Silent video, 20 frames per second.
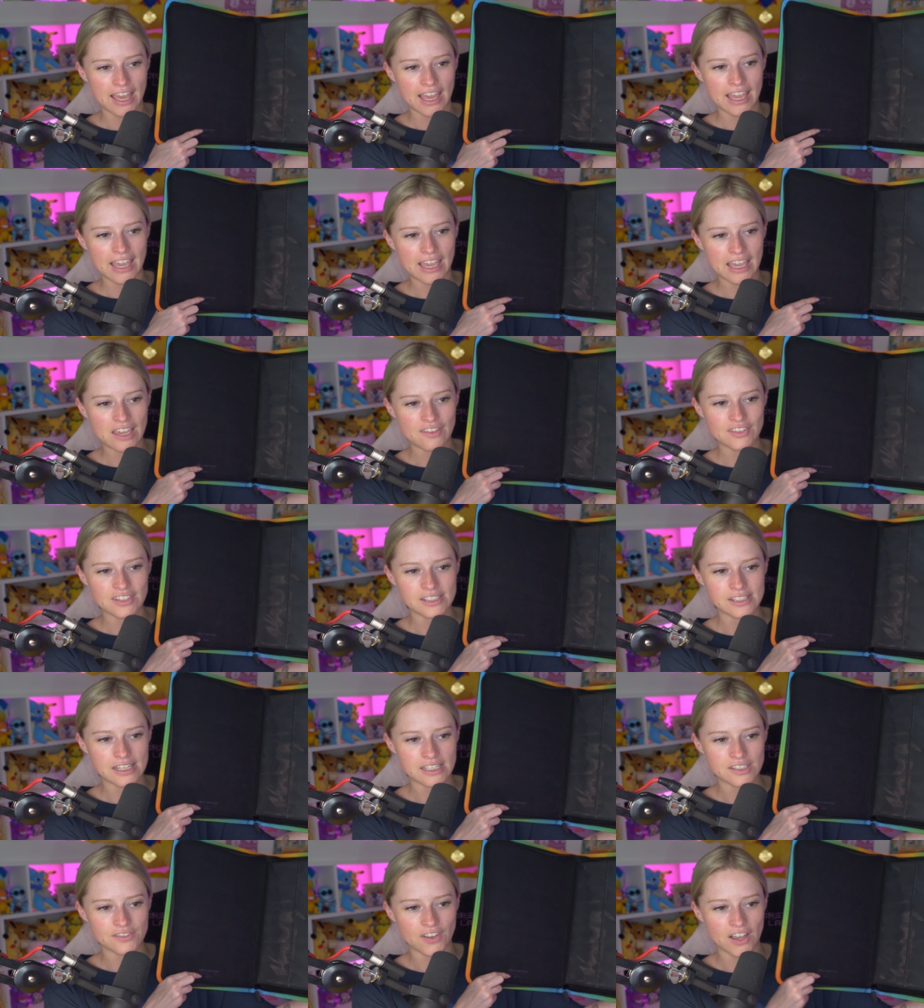It even
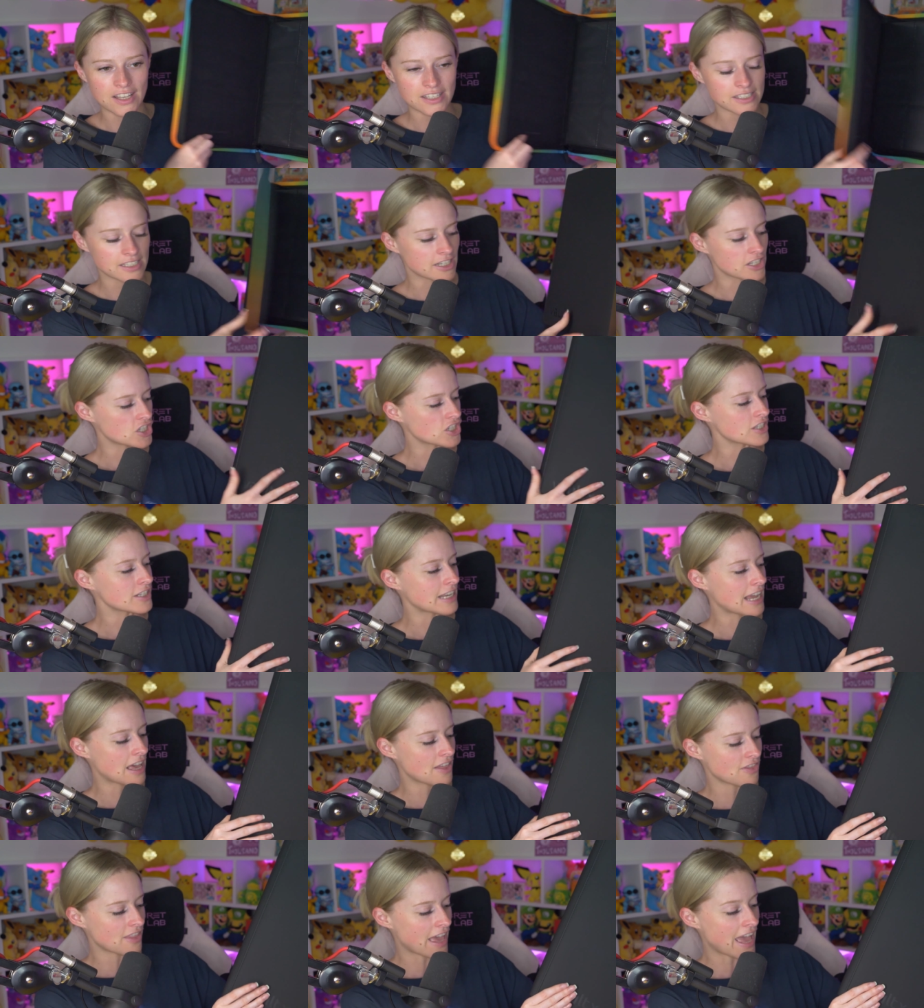says first edition
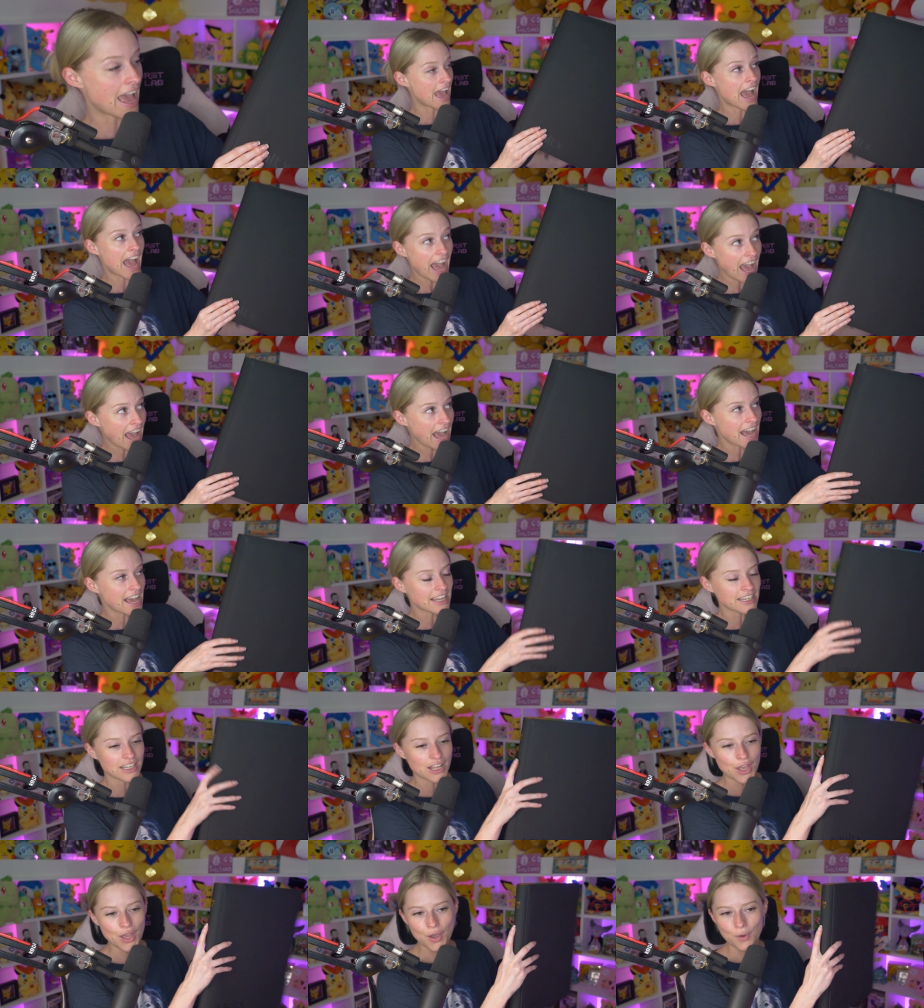down there,
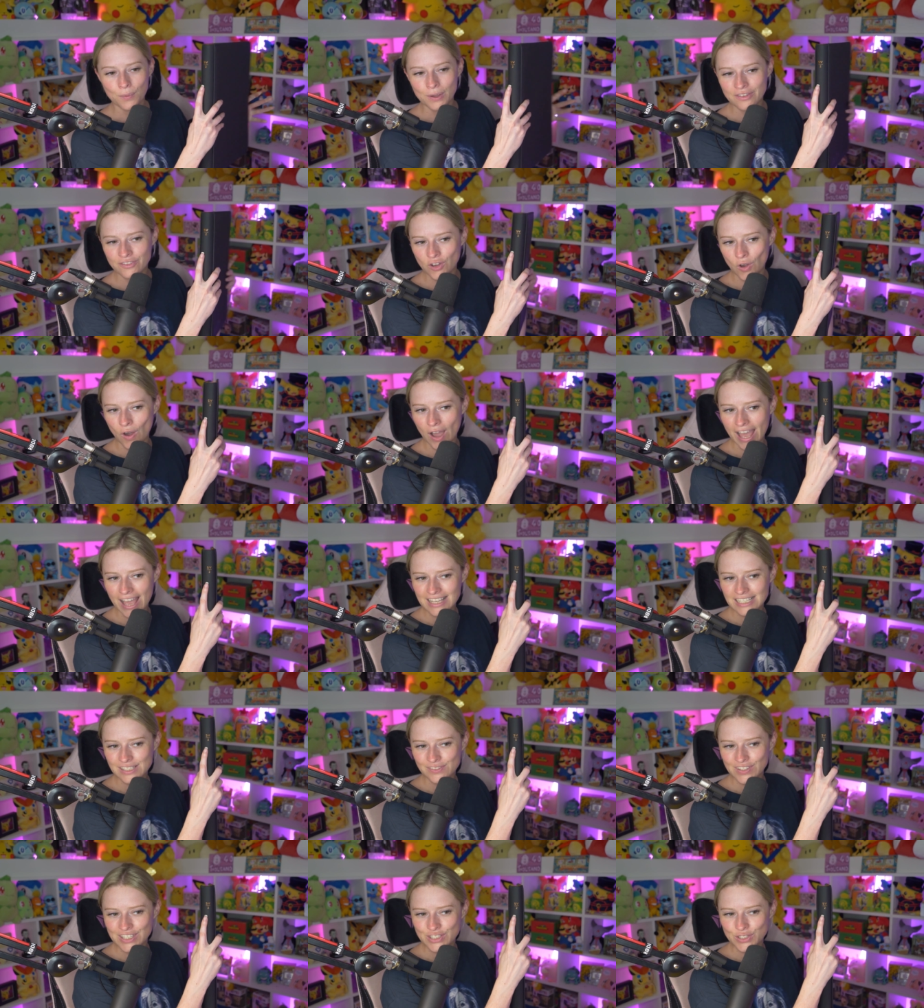and we've got
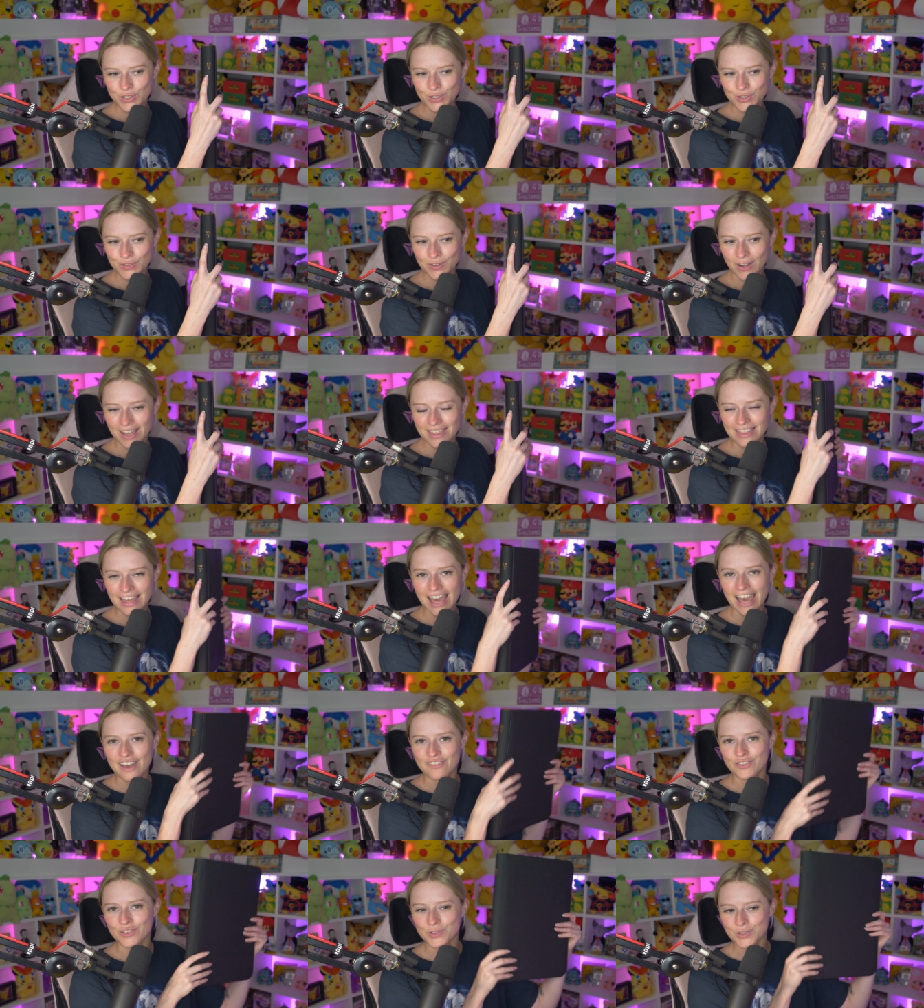SV2 right
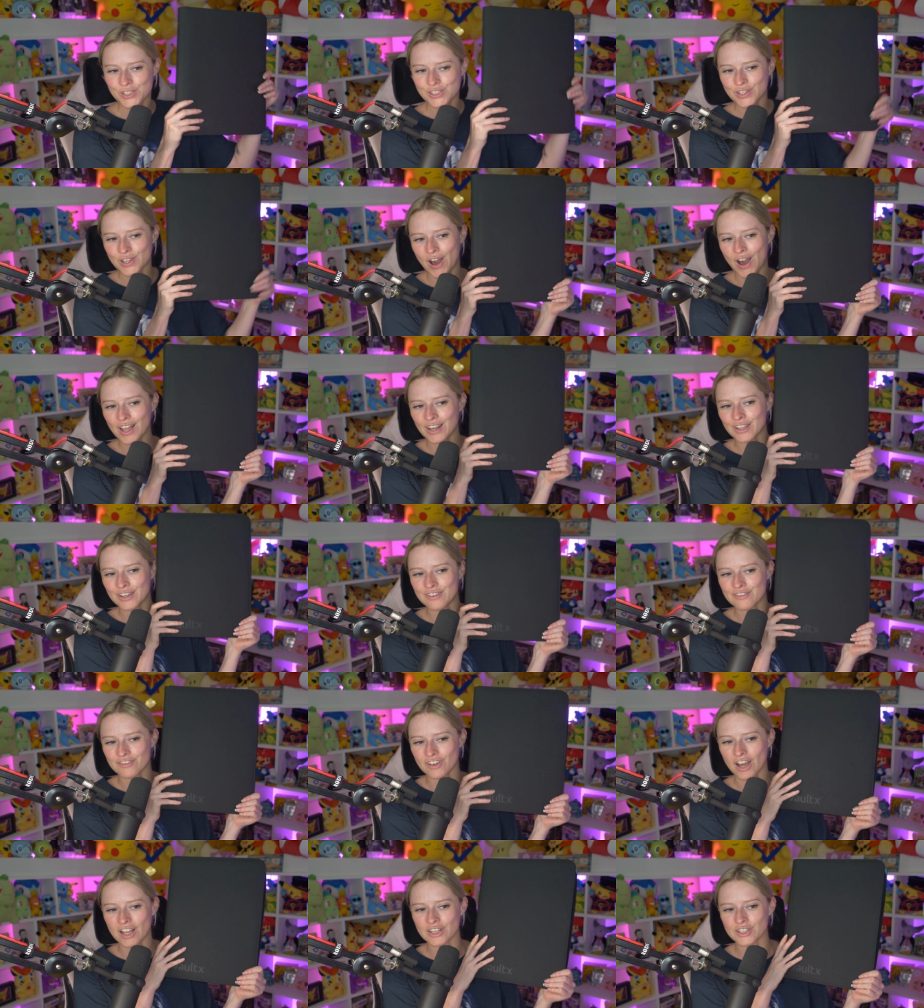there for Scarlet and
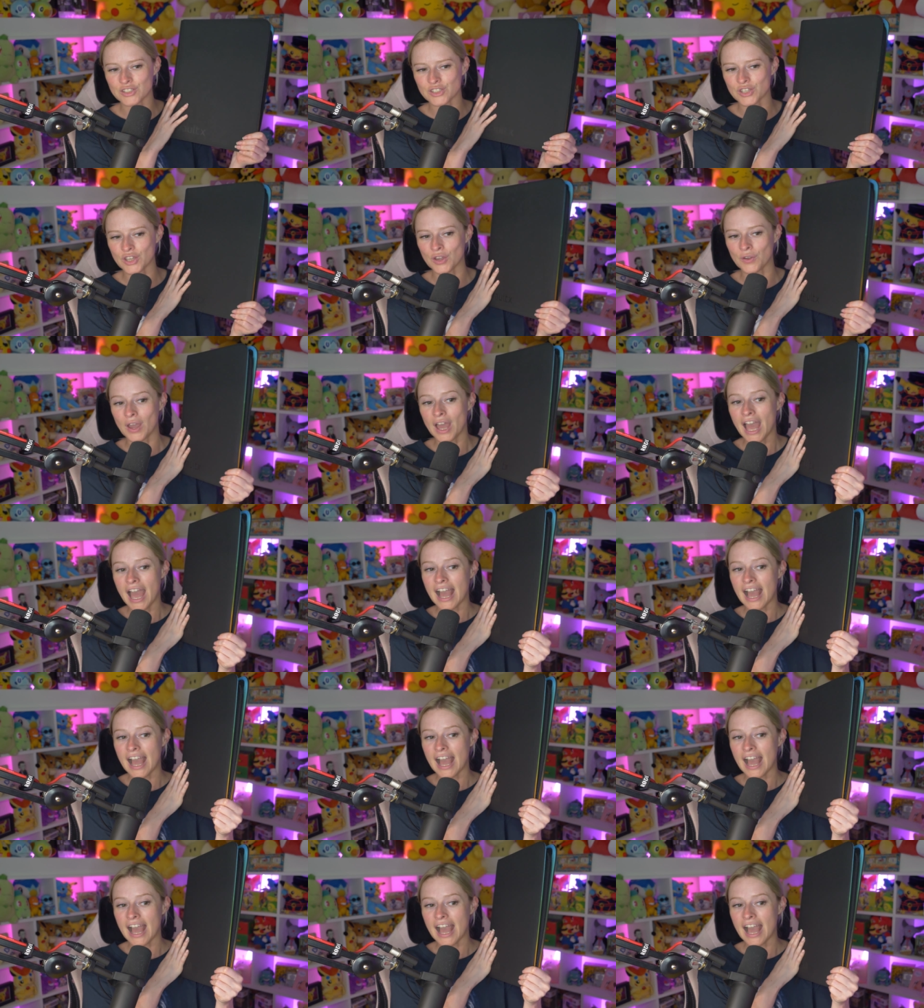Violet 2.